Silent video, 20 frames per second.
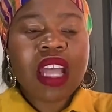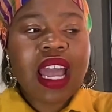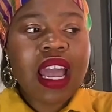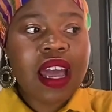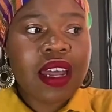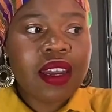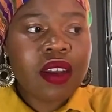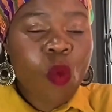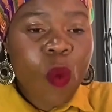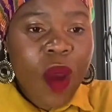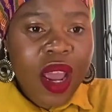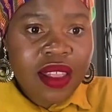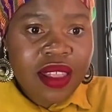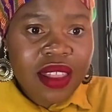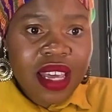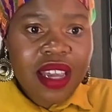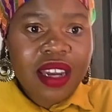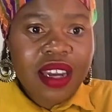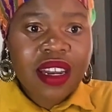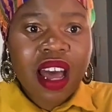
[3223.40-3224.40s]
And when
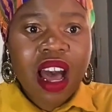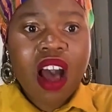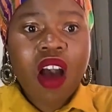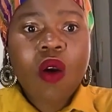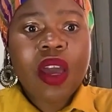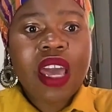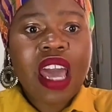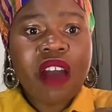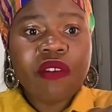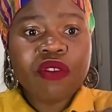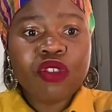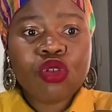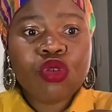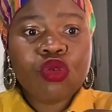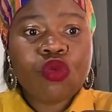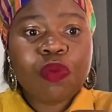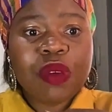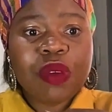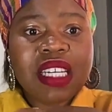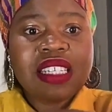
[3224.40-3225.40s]
they now have
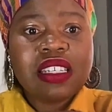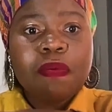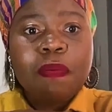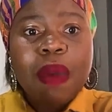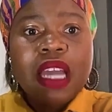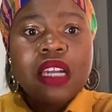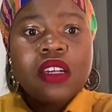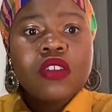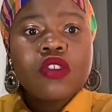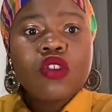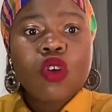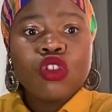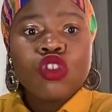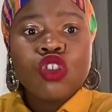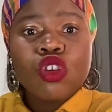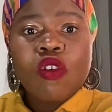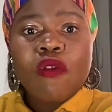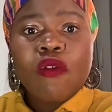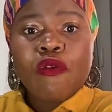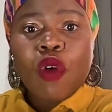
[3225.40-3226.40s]
to be dependent on
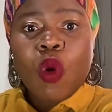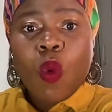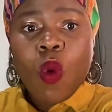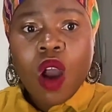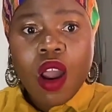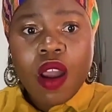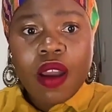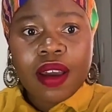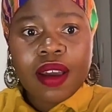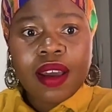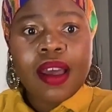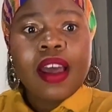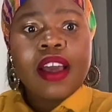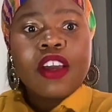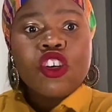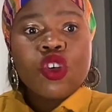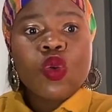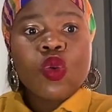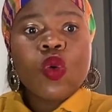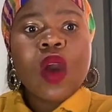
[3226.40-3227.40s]
you for work,
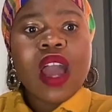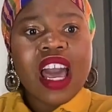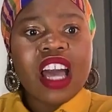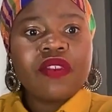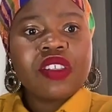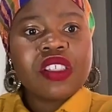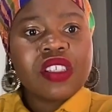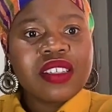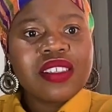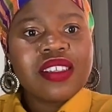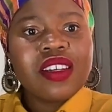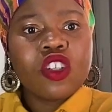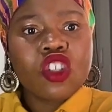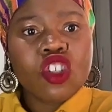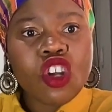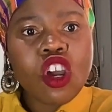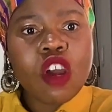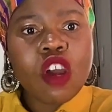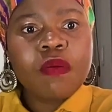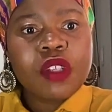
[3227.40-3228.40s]
you have certain
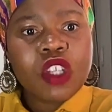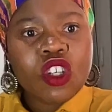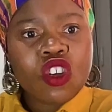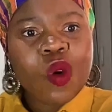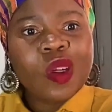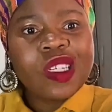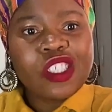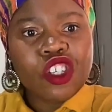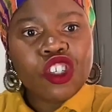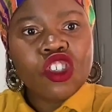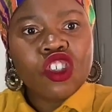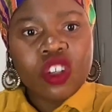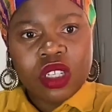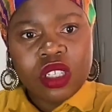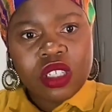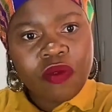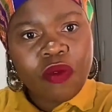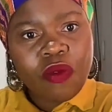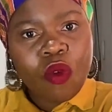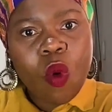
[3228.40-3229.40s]
terms and
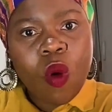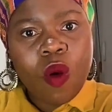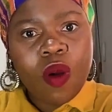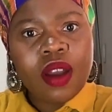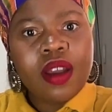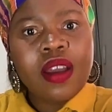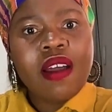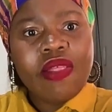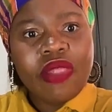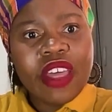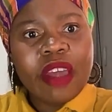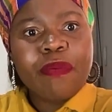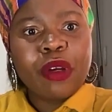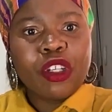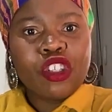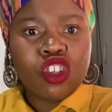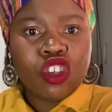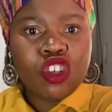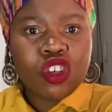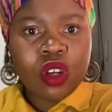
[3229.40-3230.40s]
conditions for that
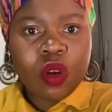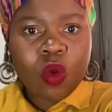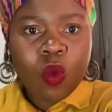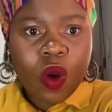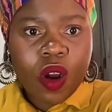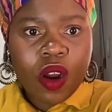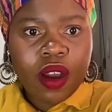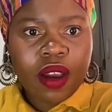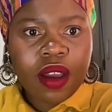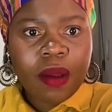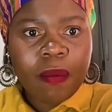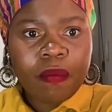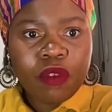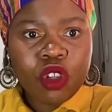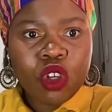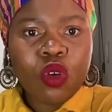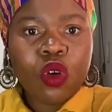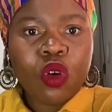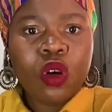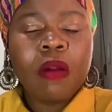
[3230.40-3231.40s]
particular work,
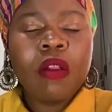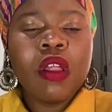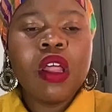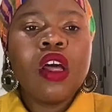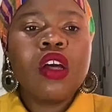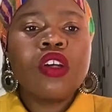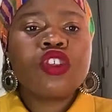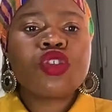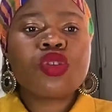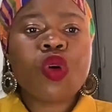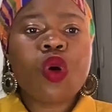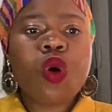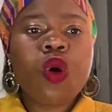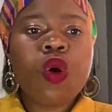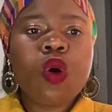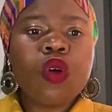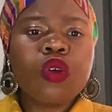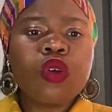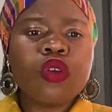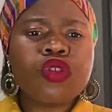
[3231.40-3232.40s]
you know
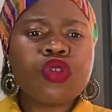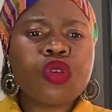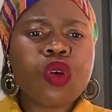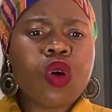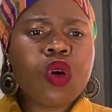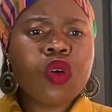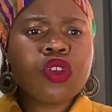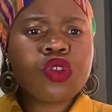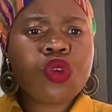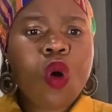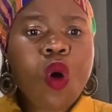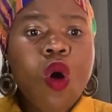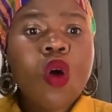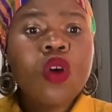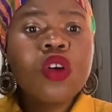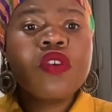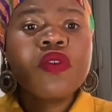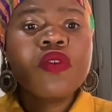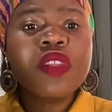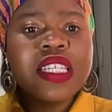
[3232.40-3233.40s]
so
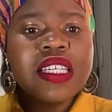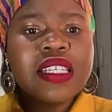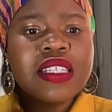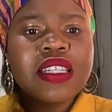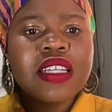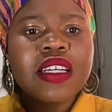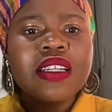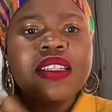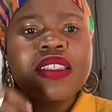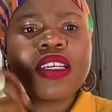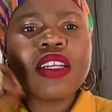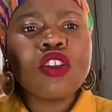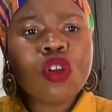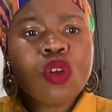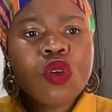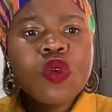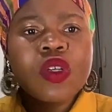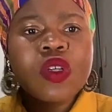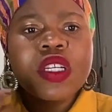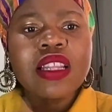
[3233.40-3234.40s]
all of these things,
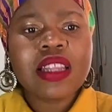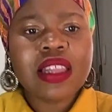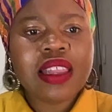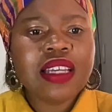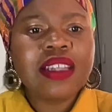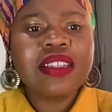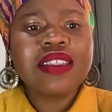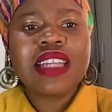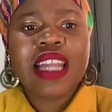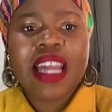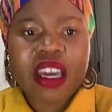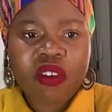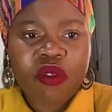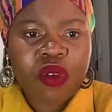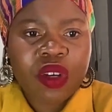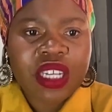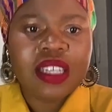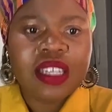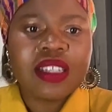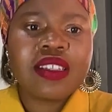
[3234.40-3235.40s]
including things like,
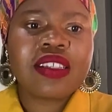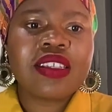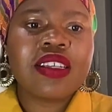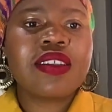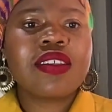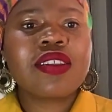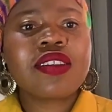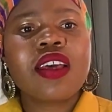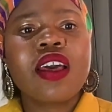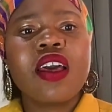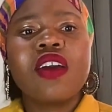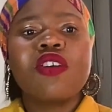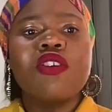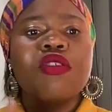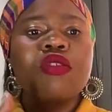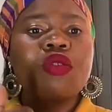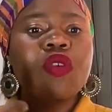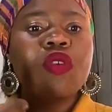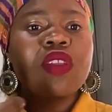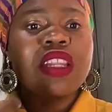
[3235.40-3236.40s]
for instance,
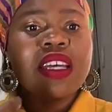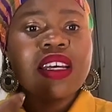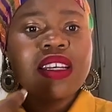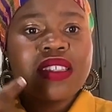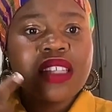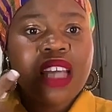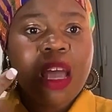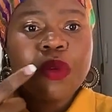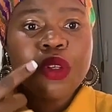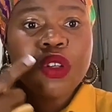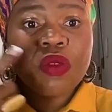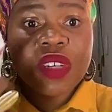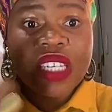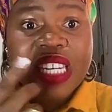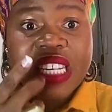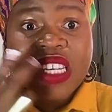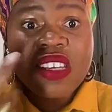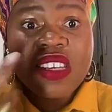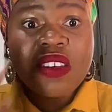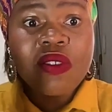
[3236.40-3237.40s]
the types of
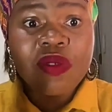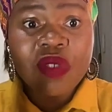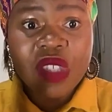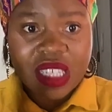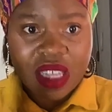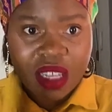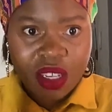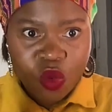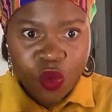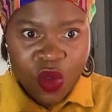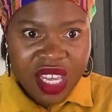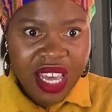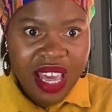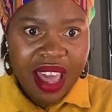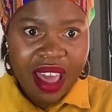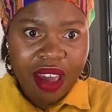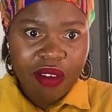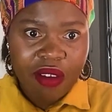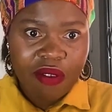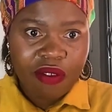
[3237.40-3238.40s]
leaves that we have,